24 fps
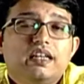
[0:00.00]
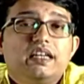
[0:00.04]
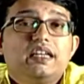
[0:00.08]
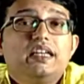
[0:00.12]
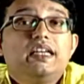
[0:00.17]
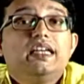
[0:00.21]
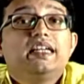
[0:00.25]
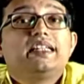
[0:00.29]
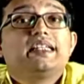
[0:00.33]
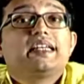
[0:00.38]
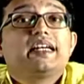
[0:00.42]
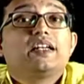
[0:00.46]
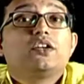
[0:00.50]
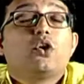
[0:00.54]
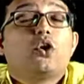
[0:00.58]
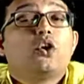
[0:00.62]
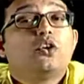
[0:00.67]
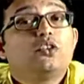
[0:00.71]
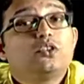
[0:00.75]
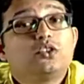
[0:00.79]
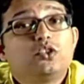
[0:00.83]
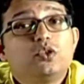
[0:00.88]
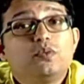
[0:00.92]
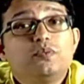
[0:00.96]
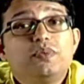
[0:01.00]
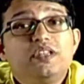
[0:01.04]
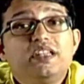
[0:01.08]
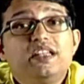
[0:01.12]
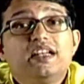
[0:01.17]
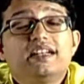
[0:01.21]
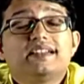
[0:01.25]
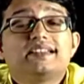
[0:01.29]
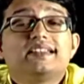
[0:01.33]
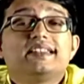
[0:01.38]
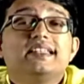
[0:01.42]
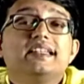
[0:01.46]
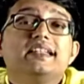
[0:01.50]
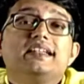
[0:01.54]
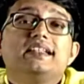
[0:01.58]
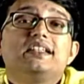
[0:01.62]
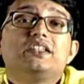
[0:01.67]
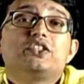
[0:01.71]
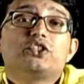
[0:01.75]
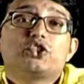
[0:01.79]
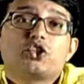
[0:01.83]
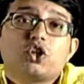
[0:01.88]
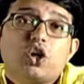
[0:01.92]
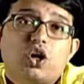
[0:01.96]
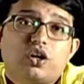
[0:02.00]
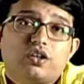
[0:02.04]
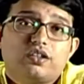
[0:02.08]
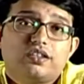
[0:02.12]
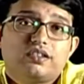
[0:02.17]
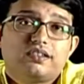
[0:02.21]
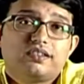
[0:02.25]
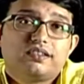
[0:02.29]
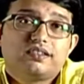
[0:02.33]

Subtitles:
It can also be a single shot.